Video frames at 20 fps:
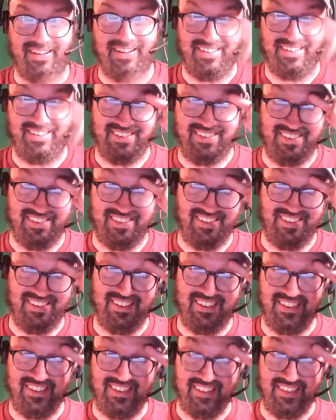
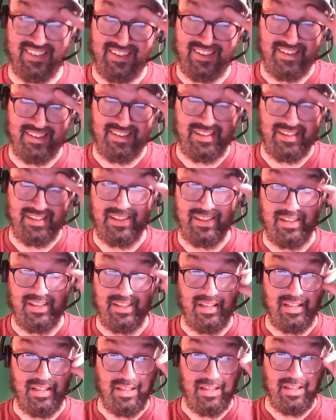
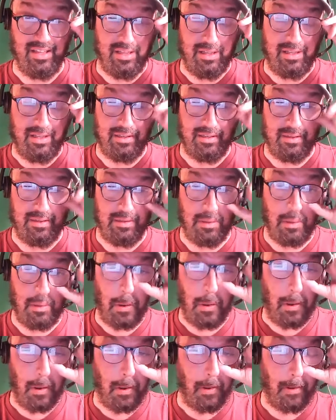
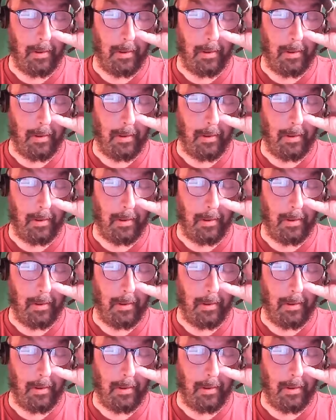No words are spoken by the person on screen.